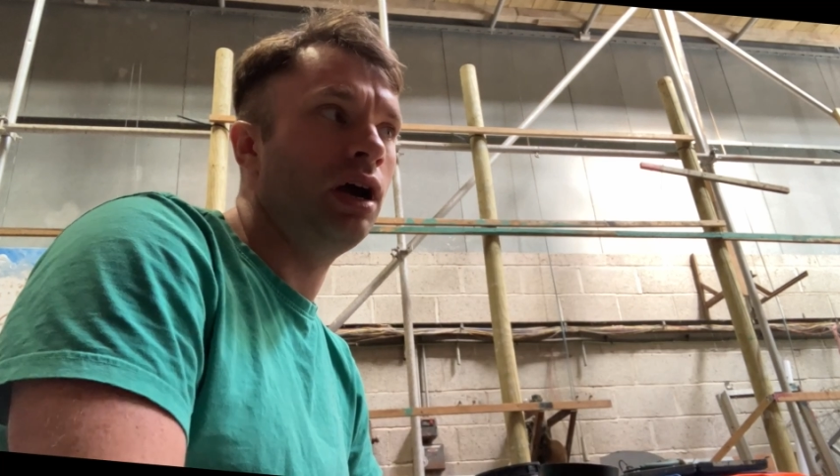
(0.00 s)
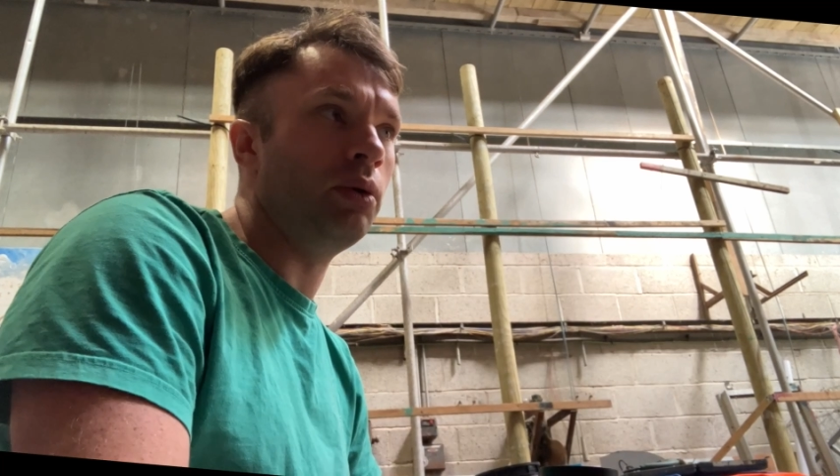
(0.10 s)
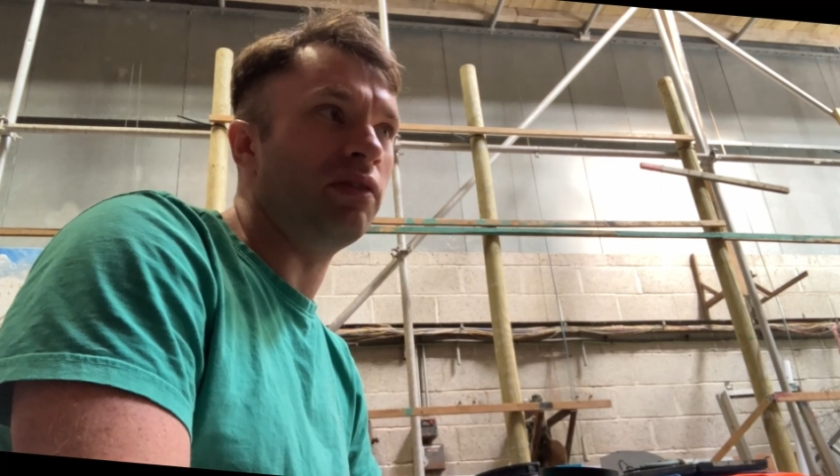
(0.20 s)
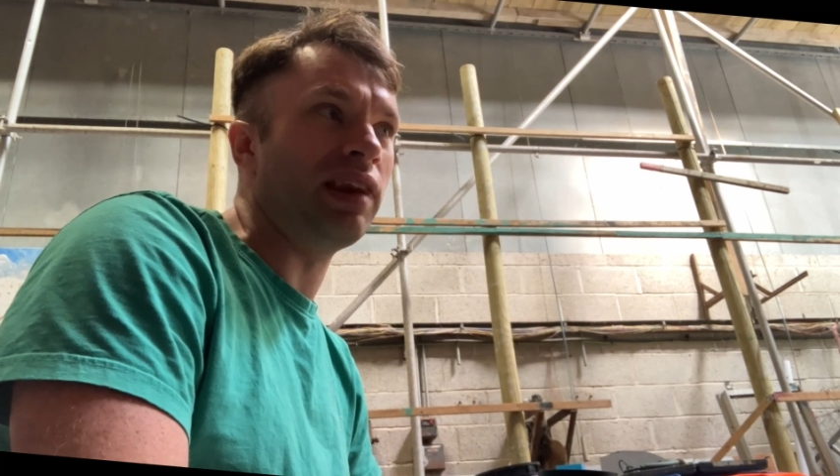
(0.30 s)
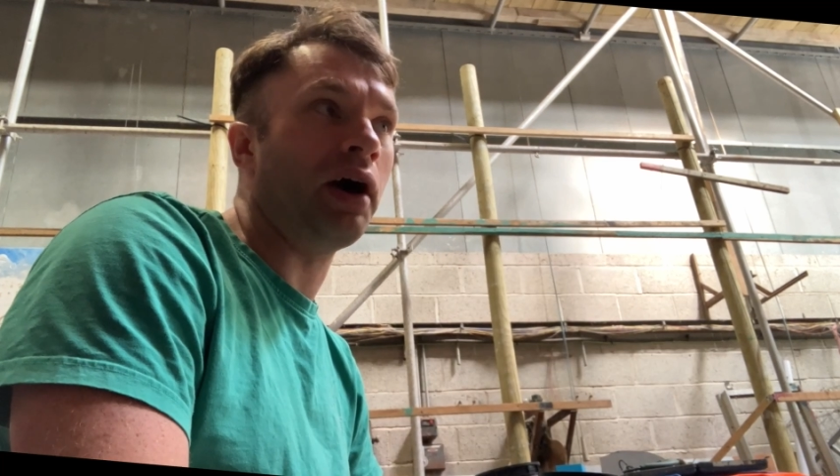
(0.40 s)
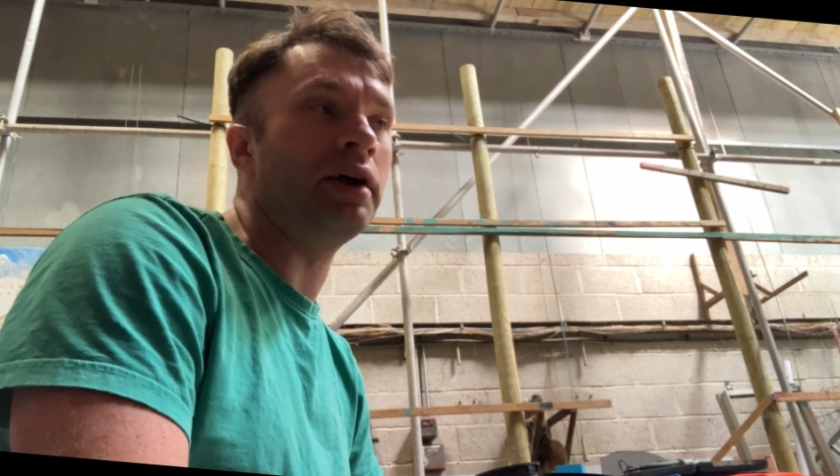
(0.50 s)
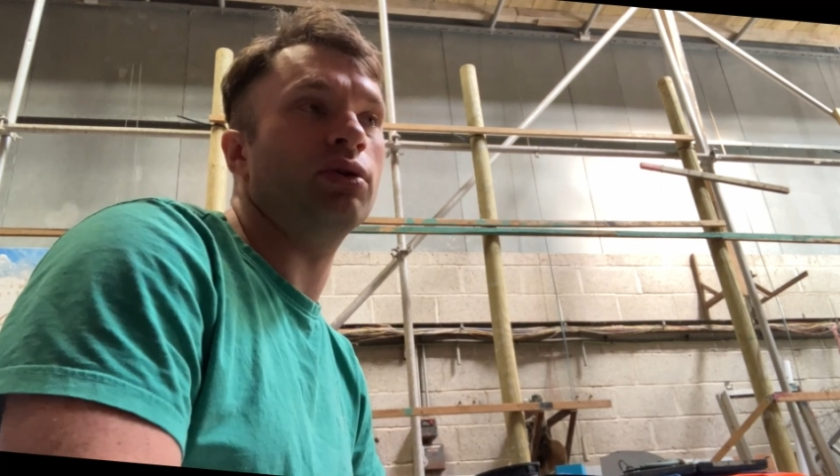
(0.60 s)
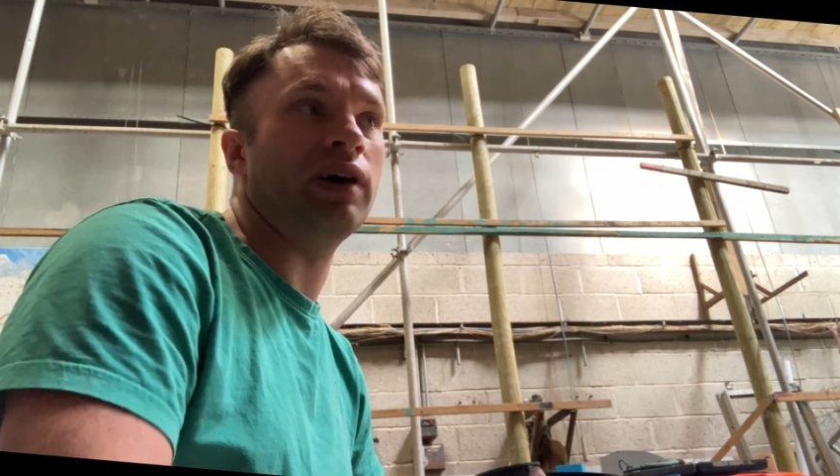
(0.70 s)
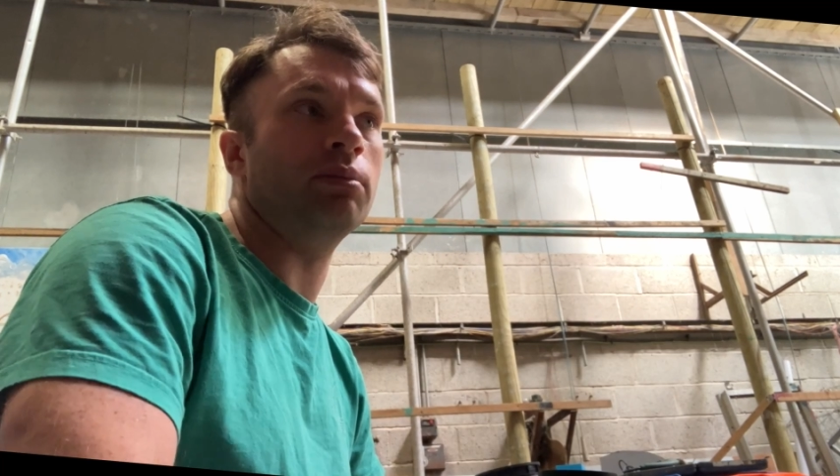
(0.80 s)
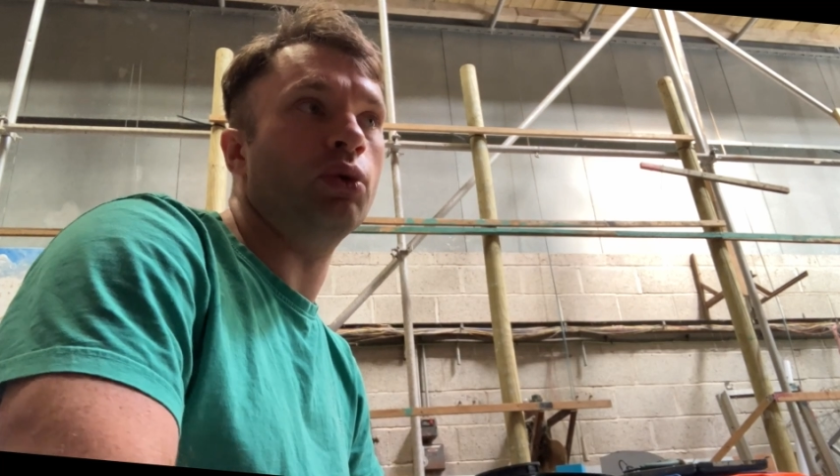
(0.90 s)
would have liked to have
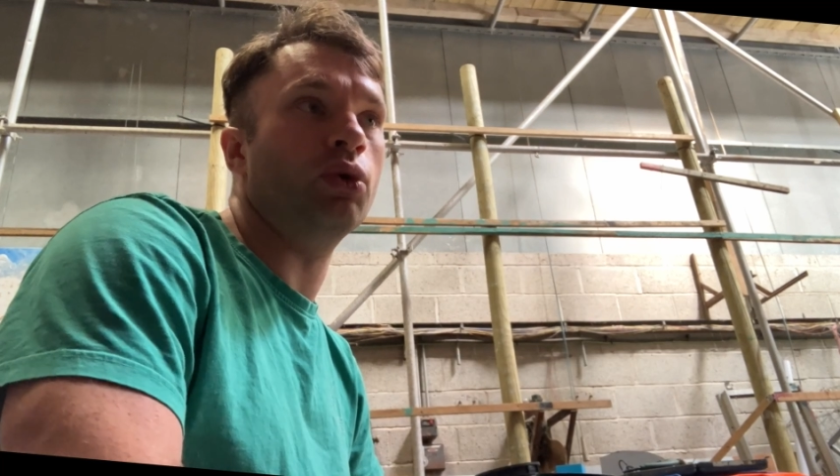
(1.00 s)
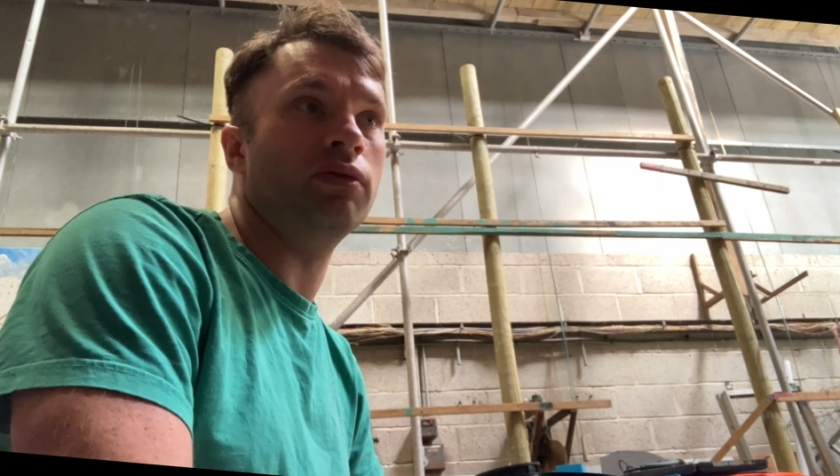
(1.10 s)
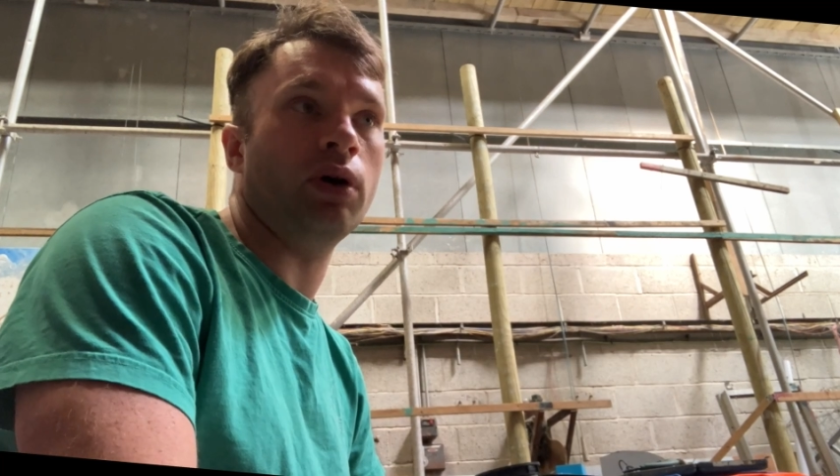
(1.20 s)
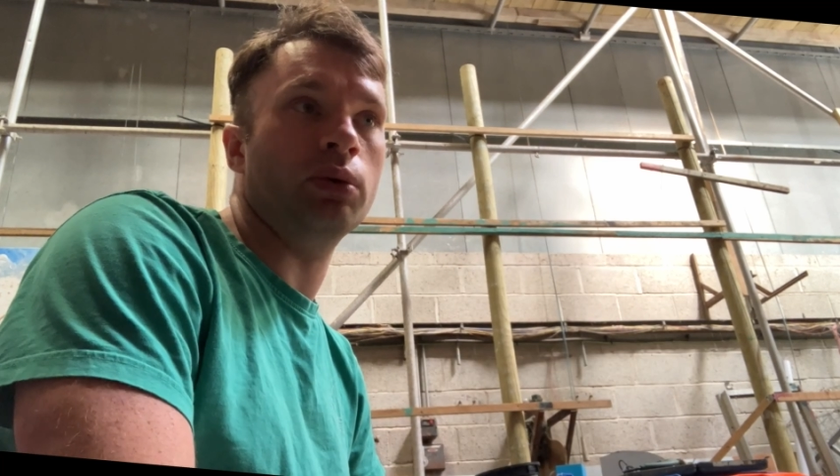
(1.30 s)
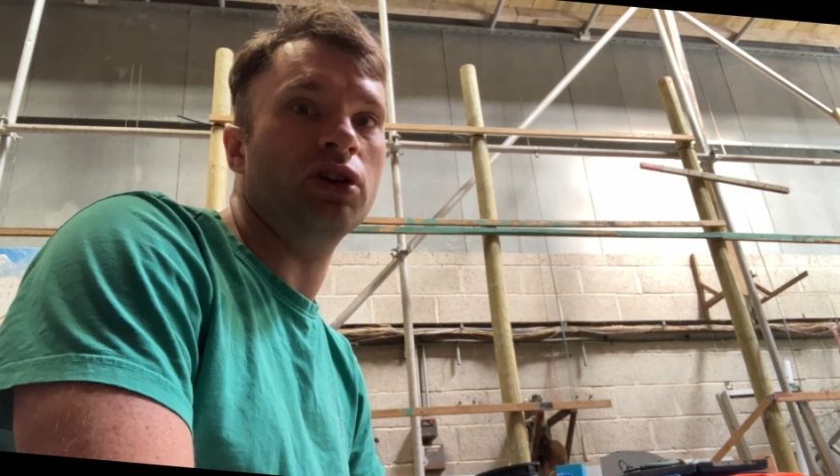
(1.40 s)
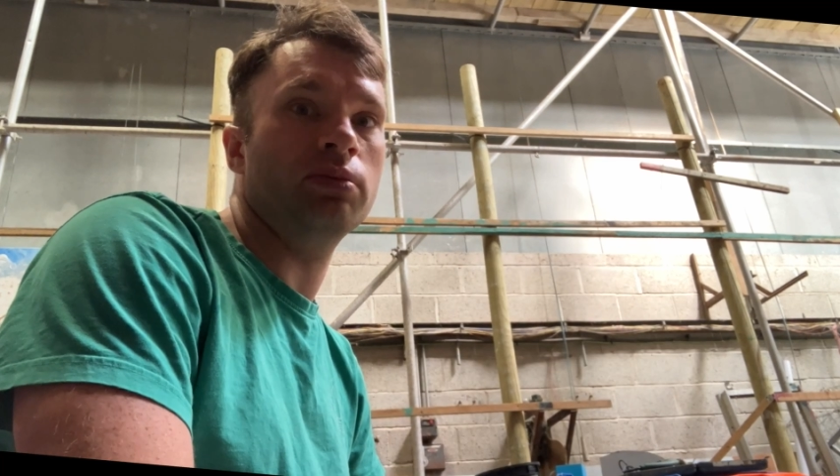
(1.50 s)
had more followers,